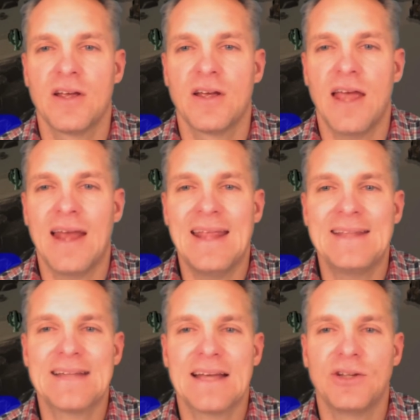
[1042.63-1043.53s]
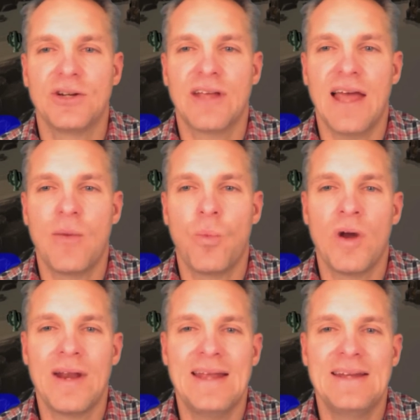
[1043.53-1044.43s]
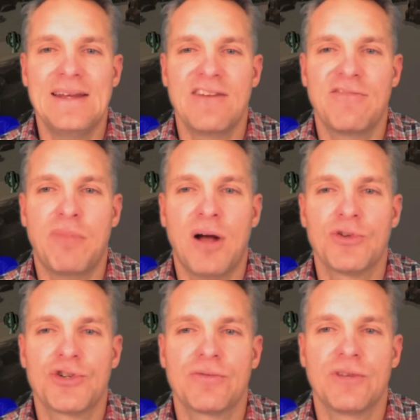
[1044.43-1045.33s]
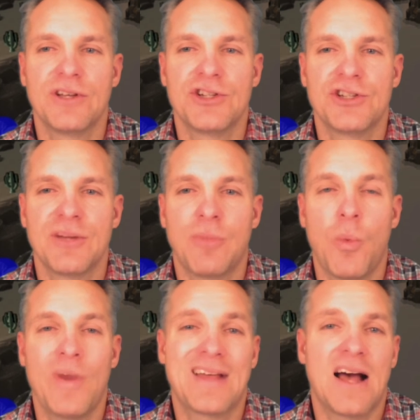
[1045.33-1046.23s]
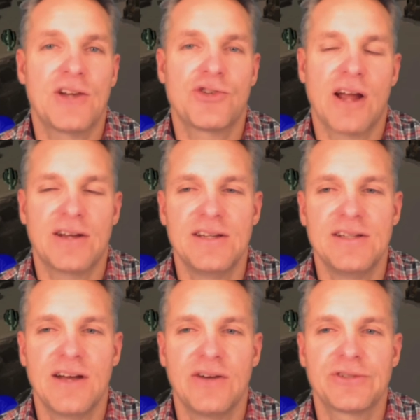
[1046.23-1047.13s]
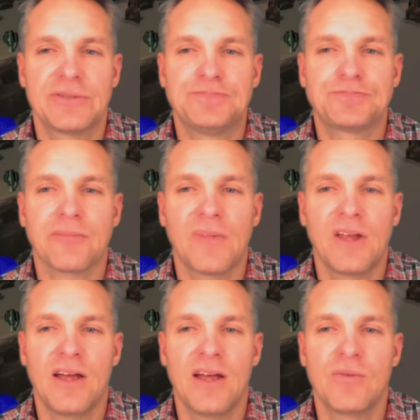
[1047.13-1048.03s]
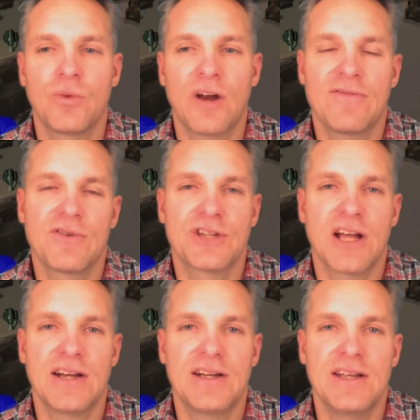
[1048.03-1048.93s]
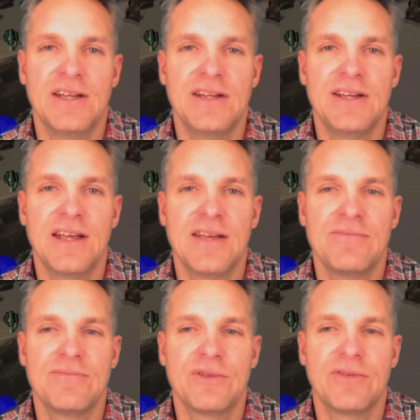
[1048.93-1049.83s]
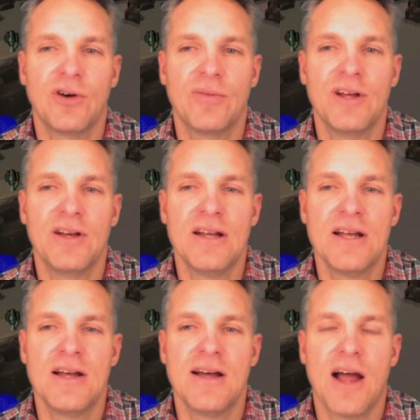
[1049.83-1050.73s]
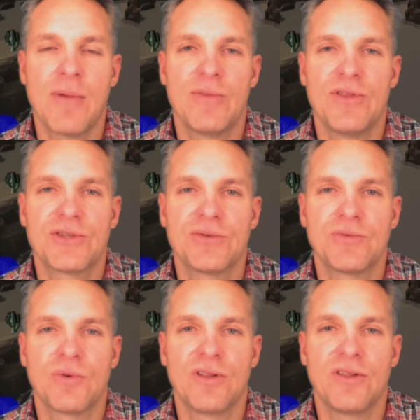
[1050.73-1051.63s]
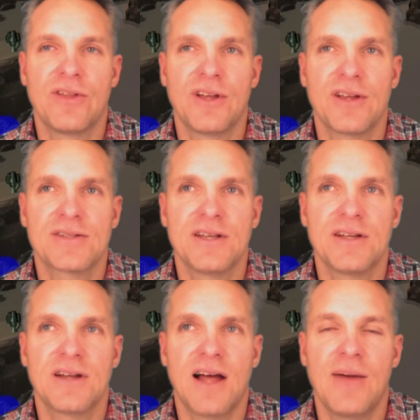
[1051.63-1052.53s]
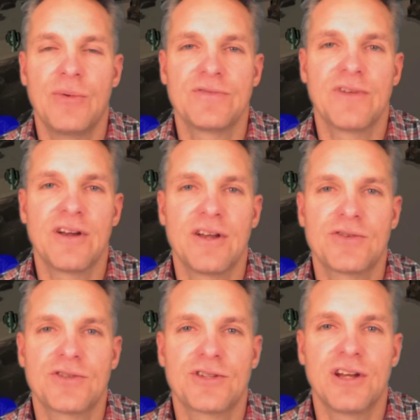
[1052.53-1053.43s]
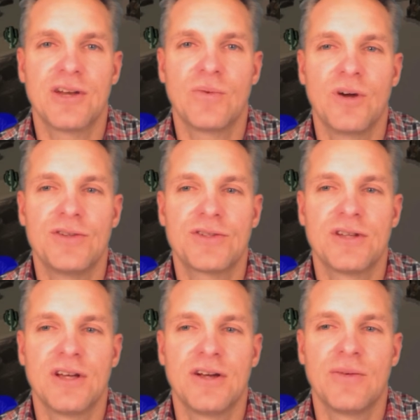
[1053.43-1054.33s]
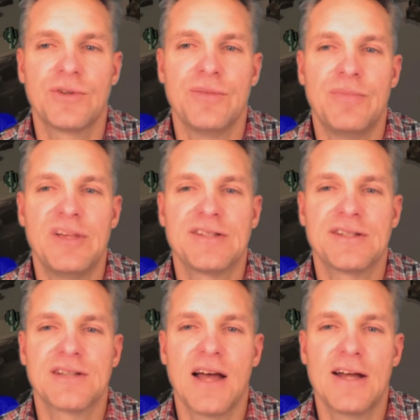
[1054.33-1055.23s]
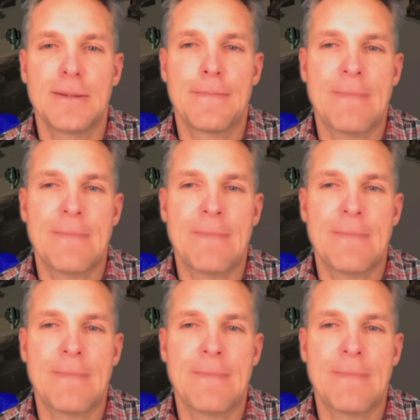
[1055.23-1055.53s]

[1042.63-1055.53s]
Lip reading: An inside look at one indie dev publisher relationship with contract details. And when I first got into indie game development, I remember this was one of the things that I was very interested in was the business side.